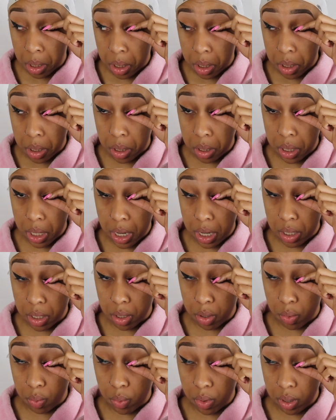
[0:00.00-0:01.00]

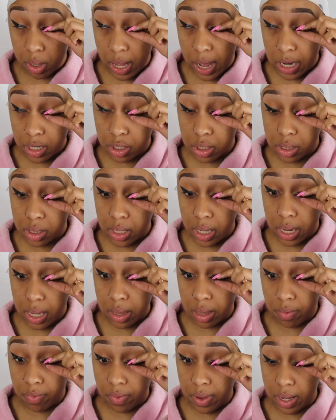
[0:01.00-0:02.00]
your real lashes
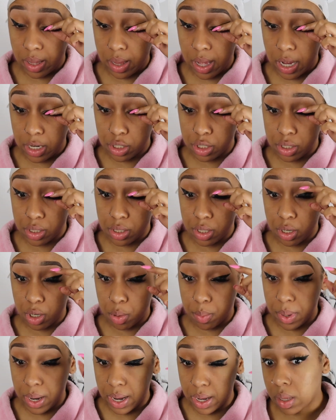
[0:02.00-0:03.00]
and the fake lashes to
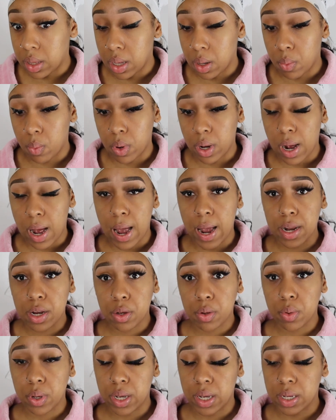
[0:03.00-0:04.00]
your band. And then what I
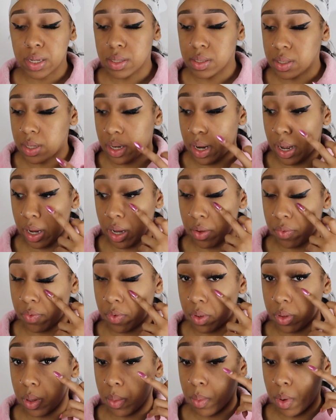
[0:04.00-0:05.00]
do is, and I can
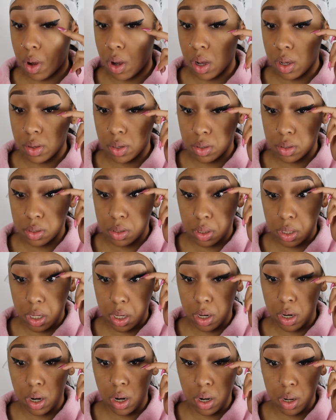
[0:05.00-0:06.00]
feel them on, they're
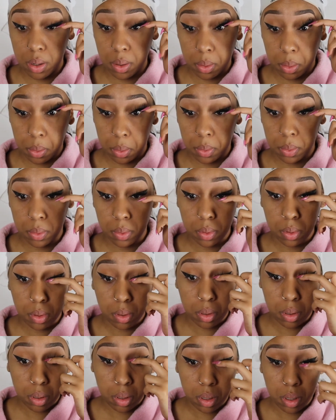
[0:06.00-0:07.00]
secure.
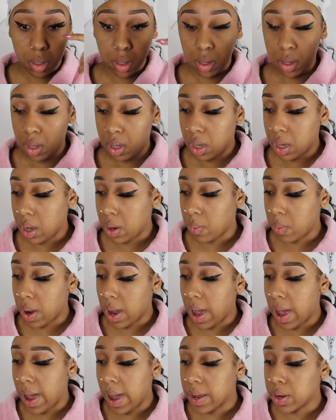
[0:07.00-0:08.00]
And what
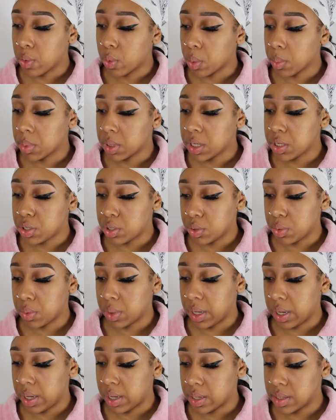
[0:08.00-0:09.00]
I normally do
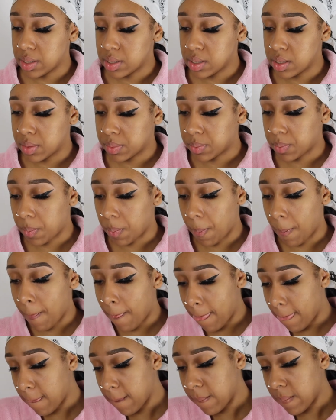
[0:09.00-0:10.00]
is
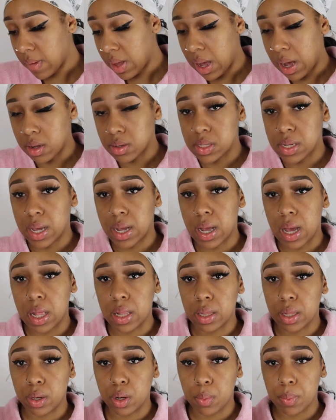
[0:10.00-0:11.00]
I'll take a
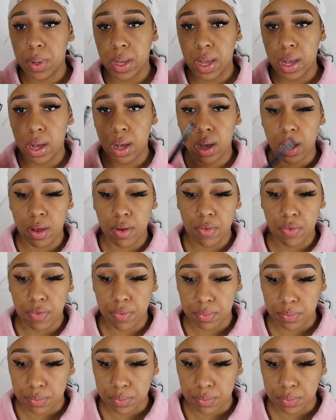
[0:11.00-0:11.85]
little bit of